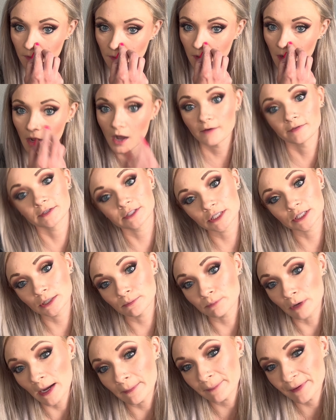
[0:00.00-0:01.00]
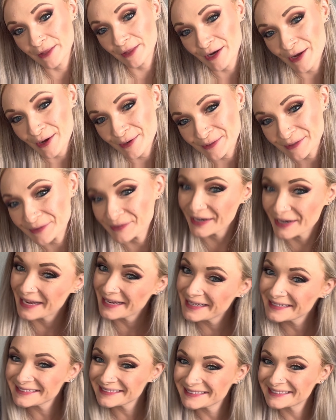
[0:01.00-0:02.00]
Obviously, pop in the nose
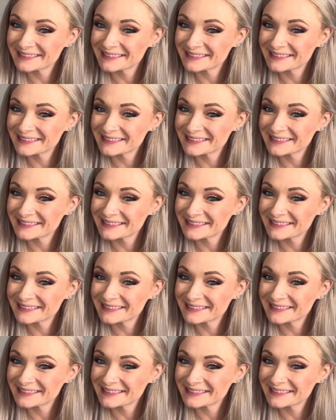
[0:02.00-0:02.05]
ring.